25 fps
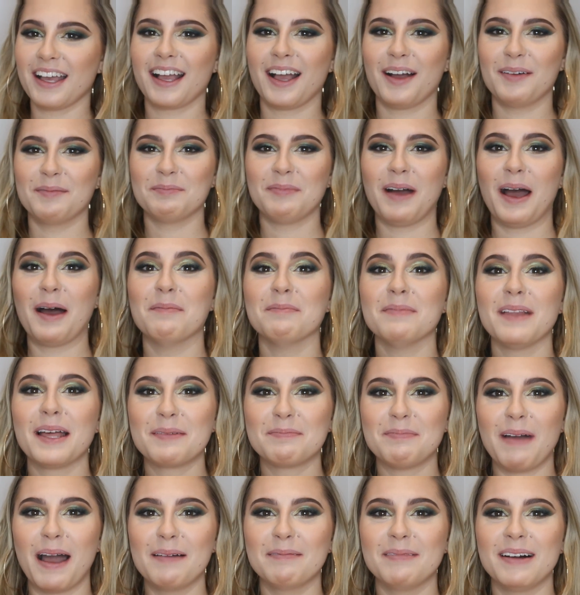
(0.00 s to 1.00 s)
like I'm
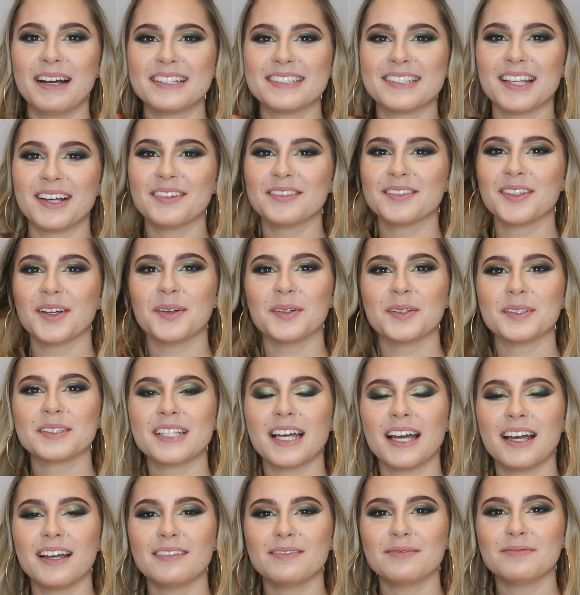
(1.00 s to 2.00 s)
like by myself the whole
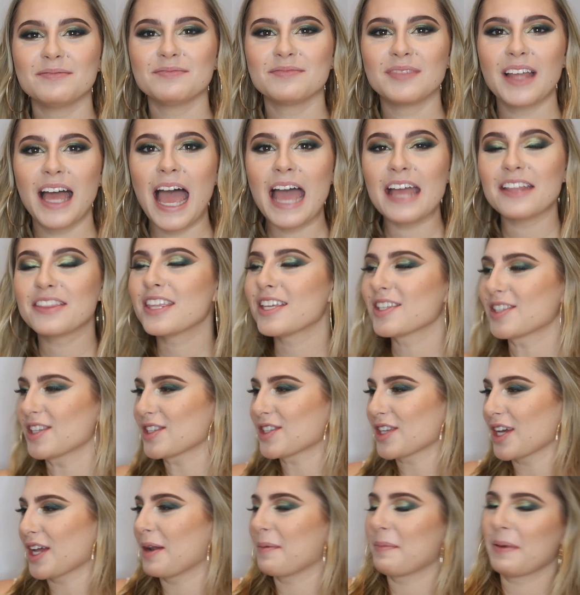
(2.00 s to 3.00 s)
time. And this
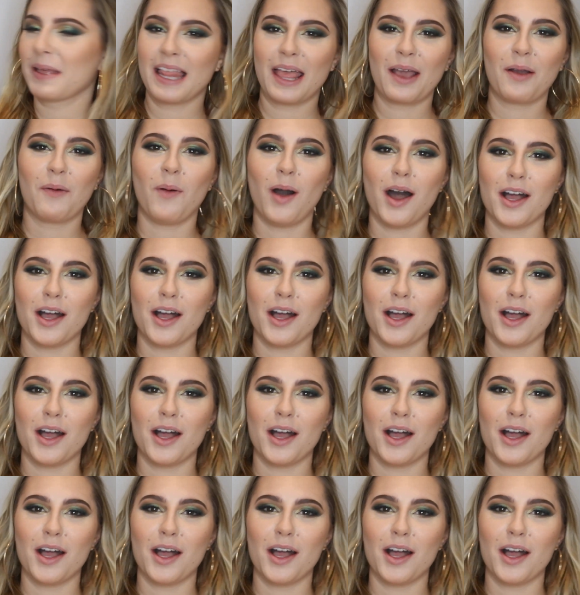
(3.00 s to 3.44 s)
is gonna be like,